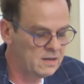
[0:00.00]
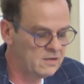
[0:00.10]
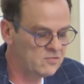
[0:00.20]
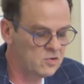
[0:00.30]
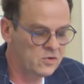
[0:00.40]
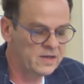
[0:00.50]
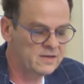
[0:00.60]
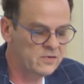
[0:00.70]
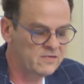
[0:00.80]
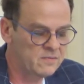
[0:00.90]
sorry,
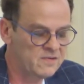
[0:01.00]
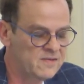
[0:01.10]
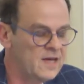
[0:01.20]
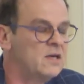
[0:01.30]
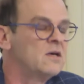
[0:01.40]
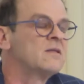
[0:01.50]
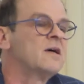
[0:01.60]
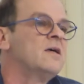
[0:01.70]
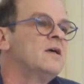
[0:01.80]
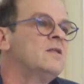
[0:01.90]
there is a mistake here.
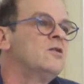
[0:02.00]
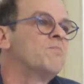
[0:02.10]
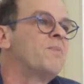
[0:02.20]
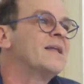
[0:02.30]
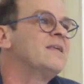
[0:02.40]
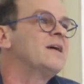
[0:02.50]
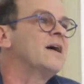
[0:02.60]
The idiopathic